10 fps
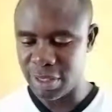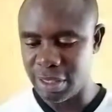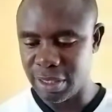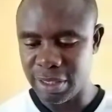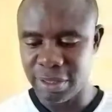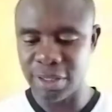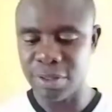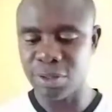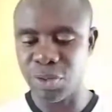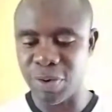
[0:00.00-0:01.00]

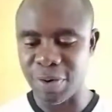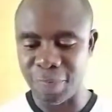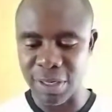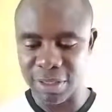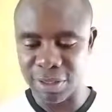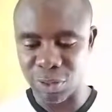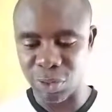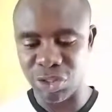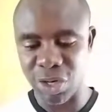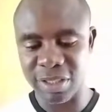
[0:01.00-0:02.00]
Singleton refers to
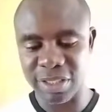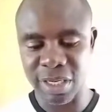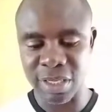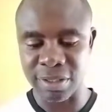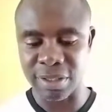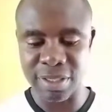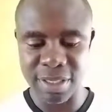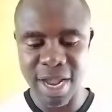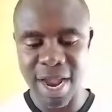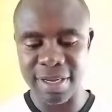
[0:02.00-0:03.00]
John Singleton,
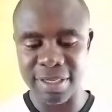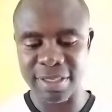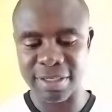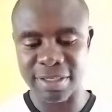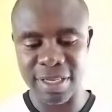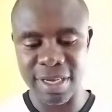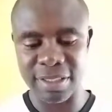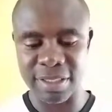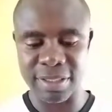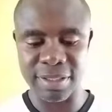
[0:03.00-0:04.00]
died in
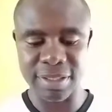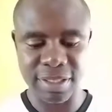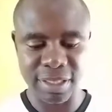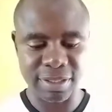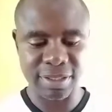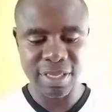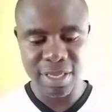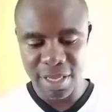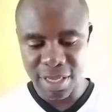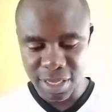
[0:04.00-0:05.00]
1686,
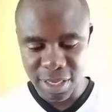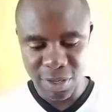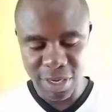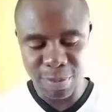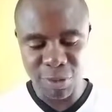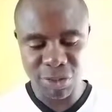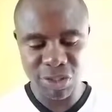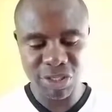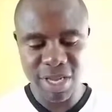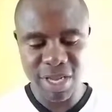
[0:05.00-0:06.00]
a
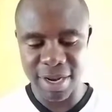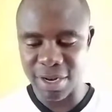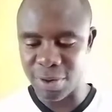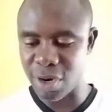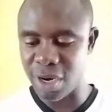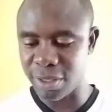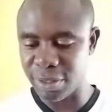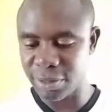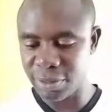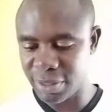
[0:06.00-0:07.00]
musician at the
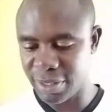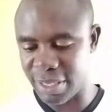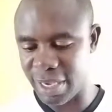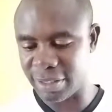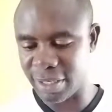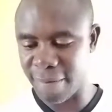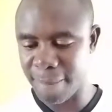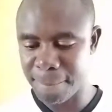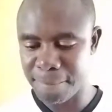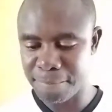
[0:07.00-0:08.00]
Royal Theatre.
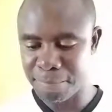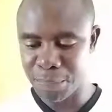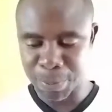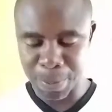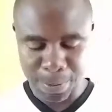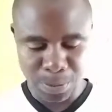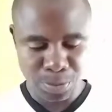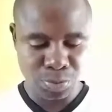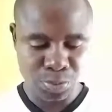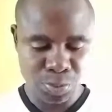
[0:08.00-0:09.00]

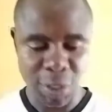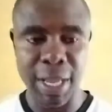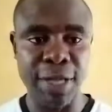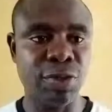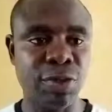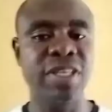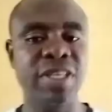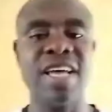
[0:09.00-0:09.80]
Okay, so these are